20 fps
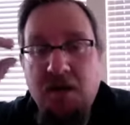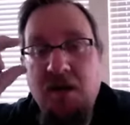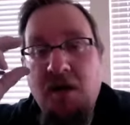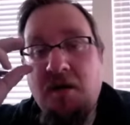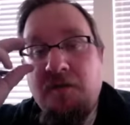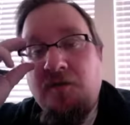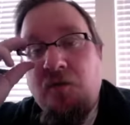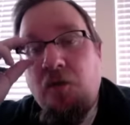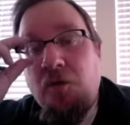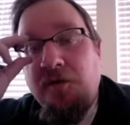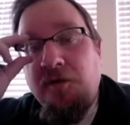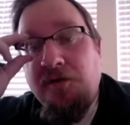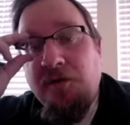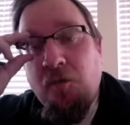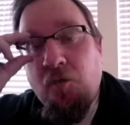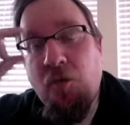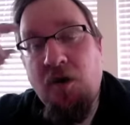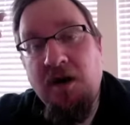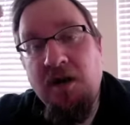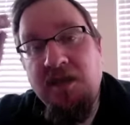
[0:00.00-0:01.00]
Of course,
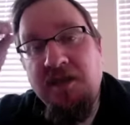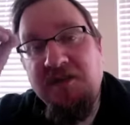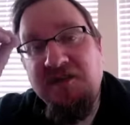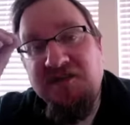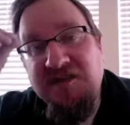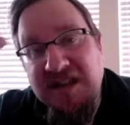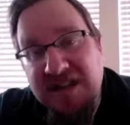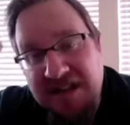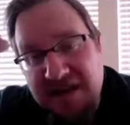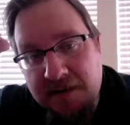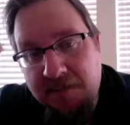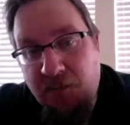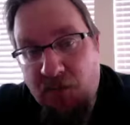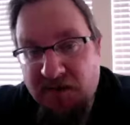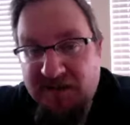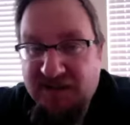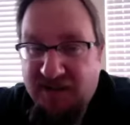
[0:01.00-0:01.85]
one of the sticking points,